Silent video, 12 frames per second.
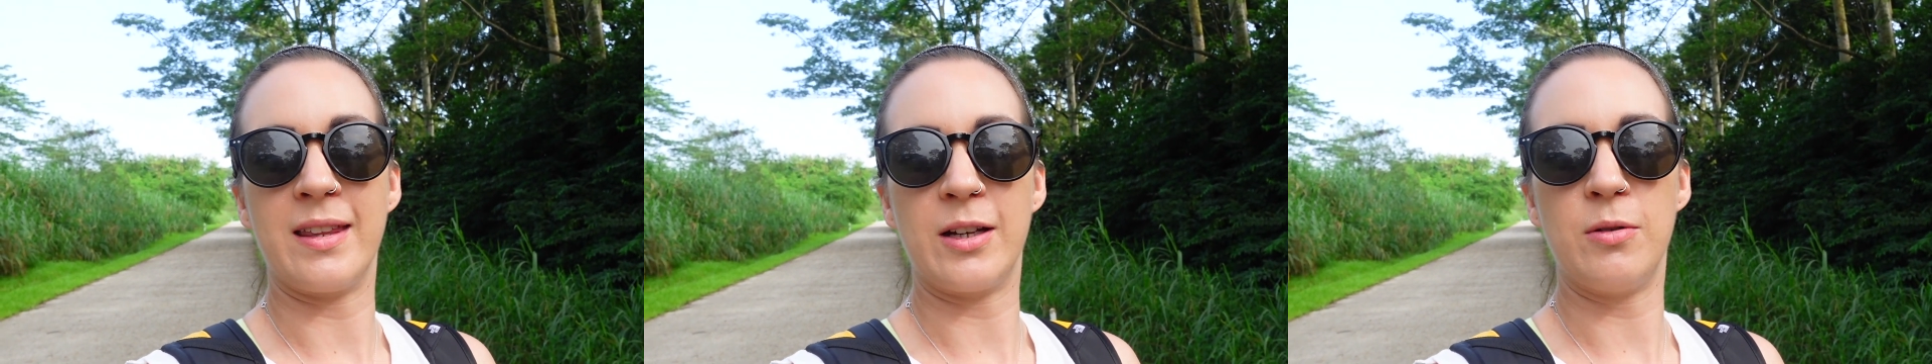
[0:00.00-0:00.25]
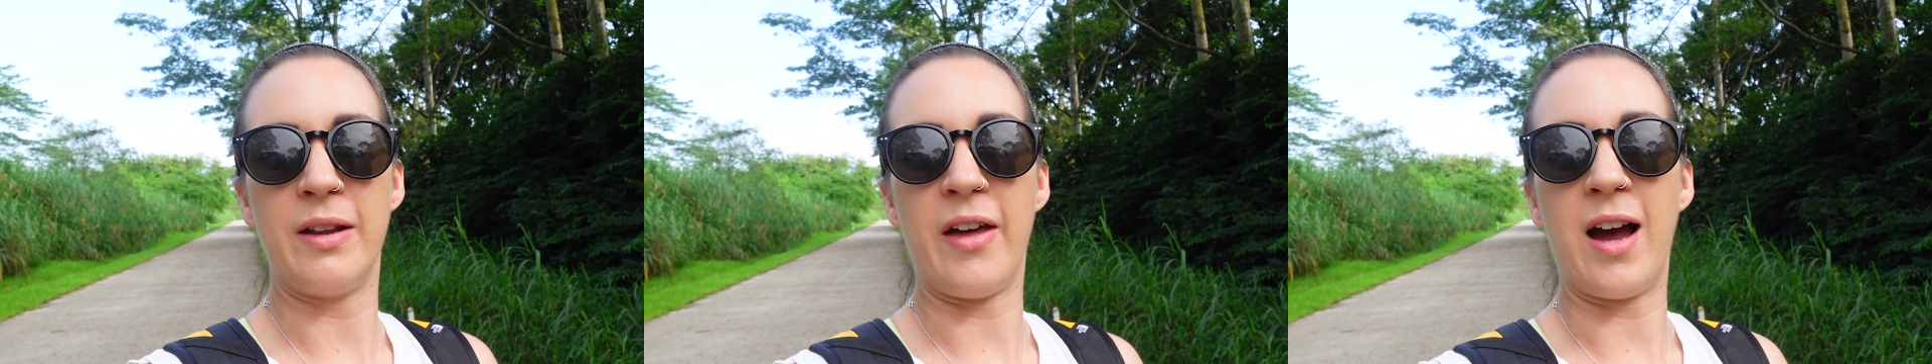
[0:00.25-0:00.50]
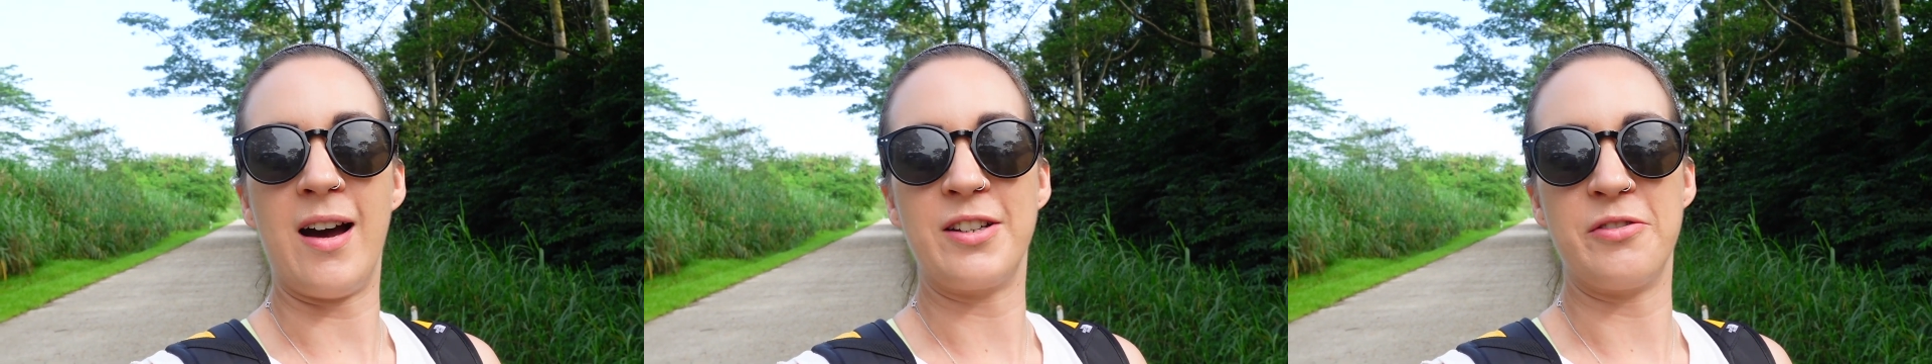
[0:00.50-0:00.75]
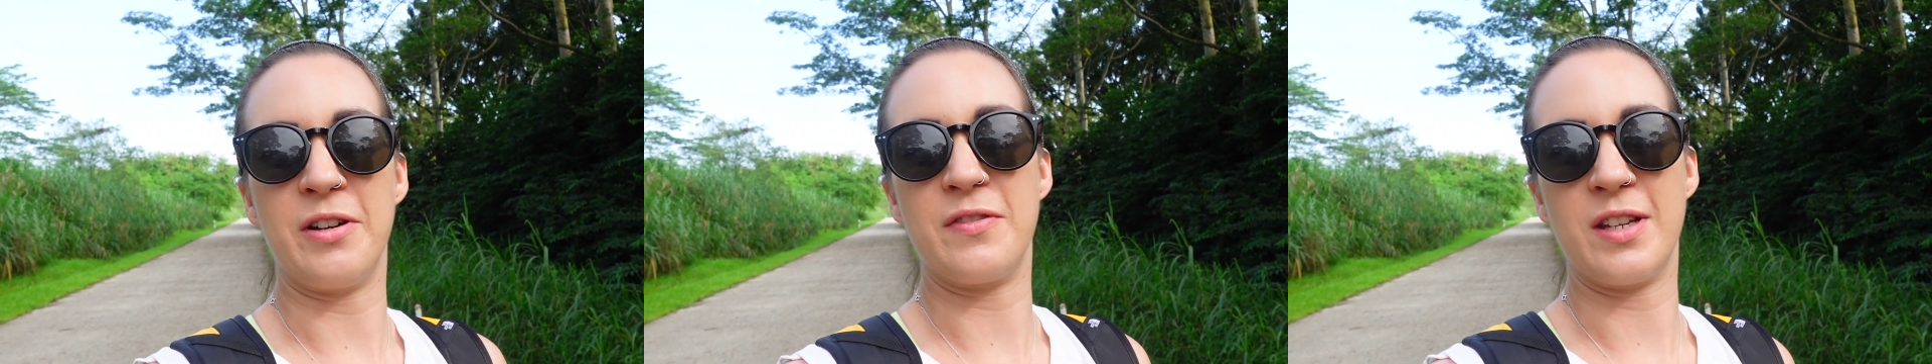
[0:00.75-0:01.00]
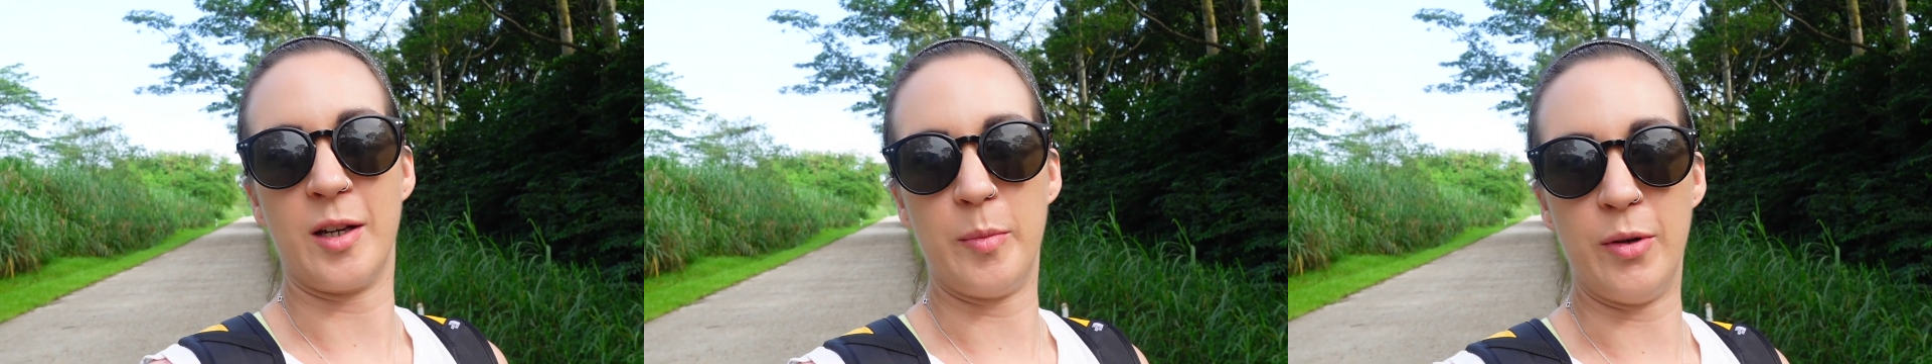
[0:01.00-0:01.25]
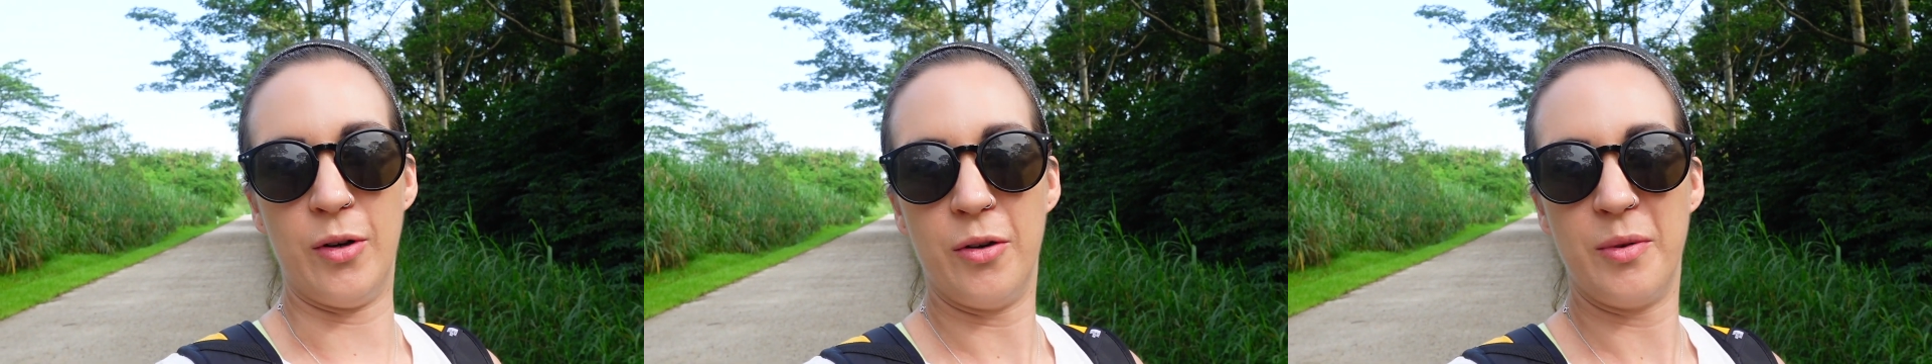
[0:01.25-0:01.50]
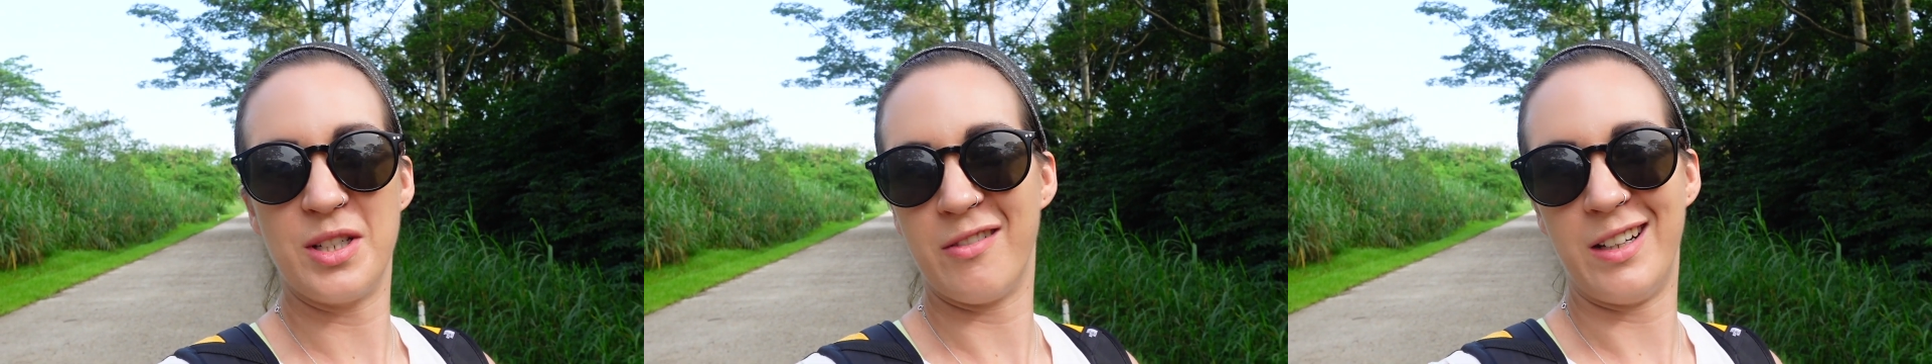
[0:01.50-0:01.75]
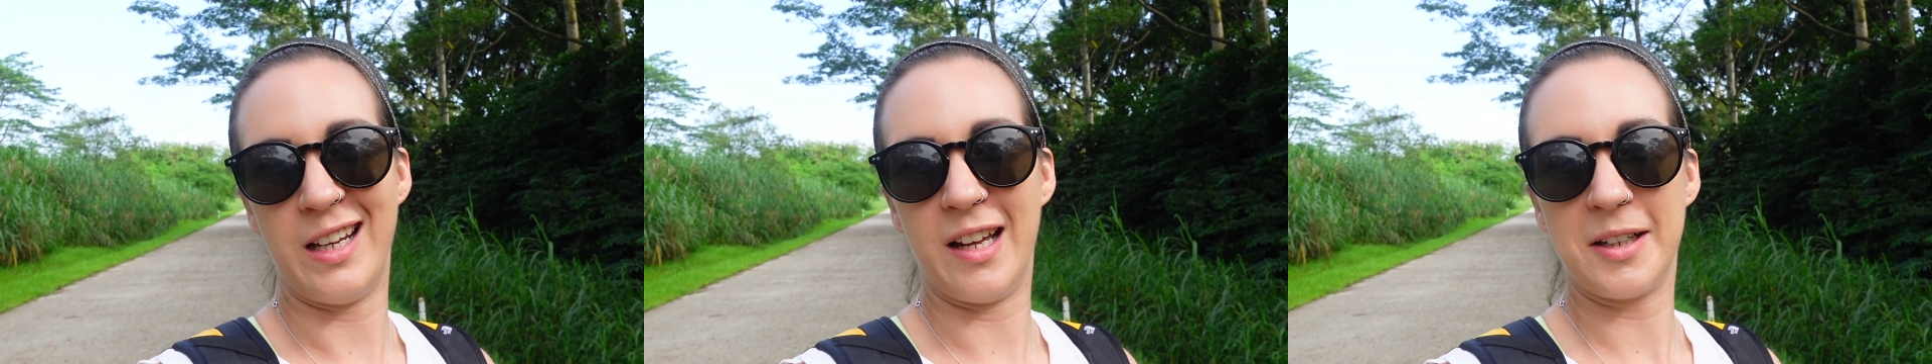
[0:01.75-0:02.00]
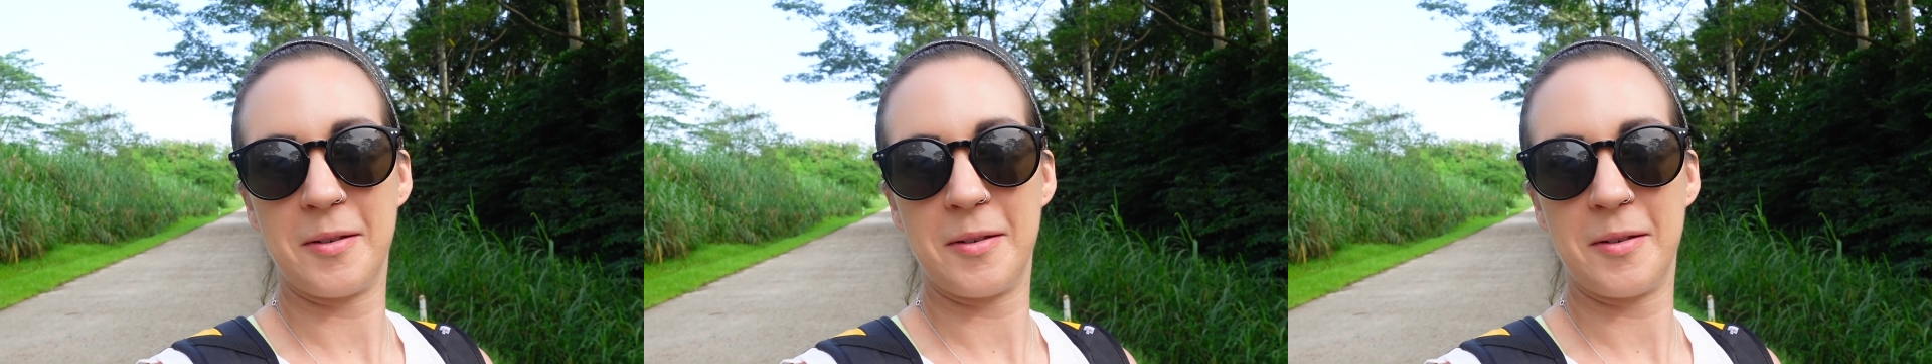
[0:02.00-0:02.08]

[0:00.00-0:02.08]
They call it the artery of Singapore, which I really like.